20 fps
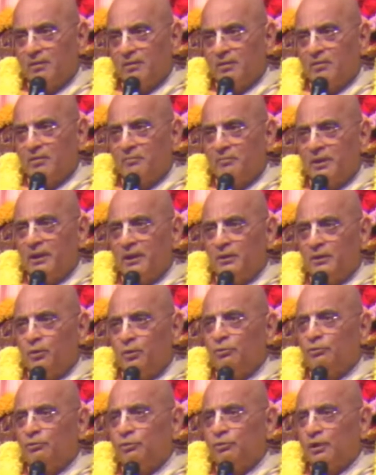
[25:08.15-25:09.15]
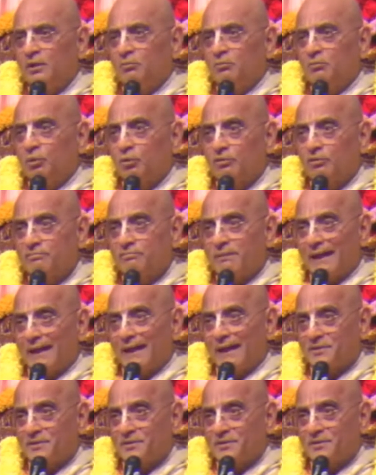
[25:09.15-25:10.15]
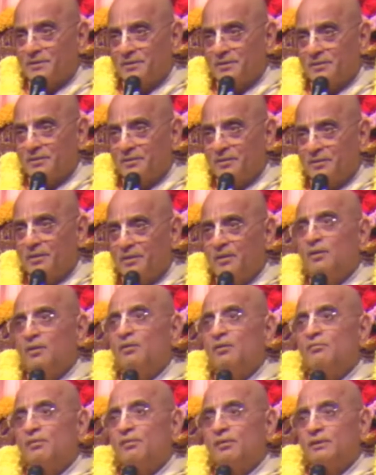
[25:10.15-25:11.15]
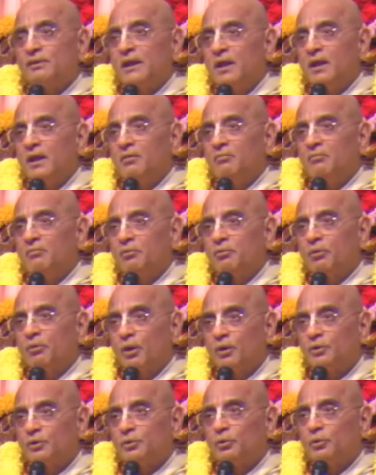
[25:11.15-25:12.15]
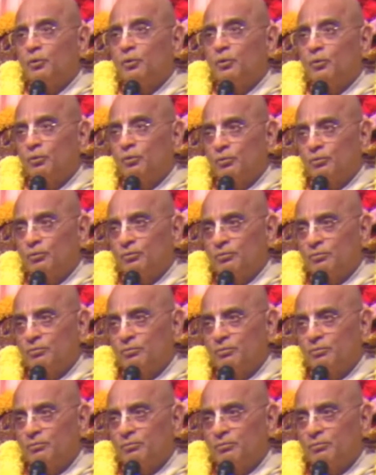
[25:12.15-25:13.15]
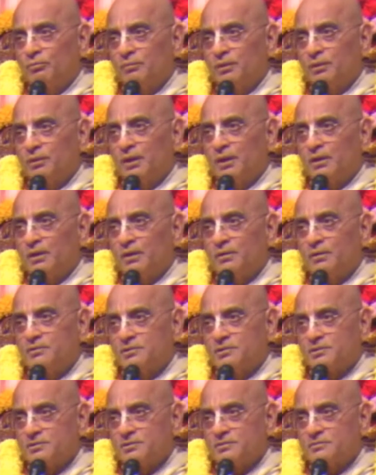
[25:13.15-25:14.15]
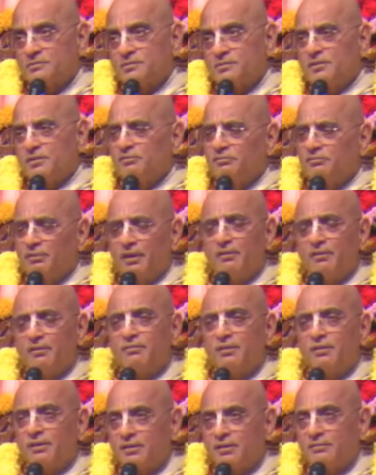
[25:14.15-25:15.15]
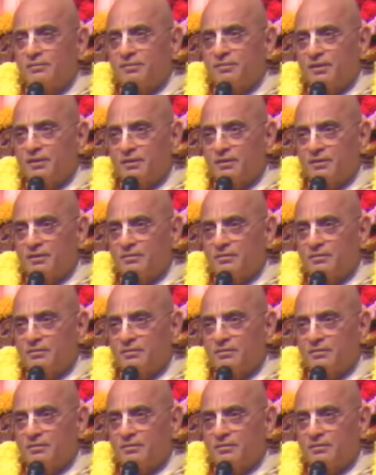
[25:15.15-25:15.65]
Meaning those who are in the mode of passion, for them to control their urges is very, very difficult.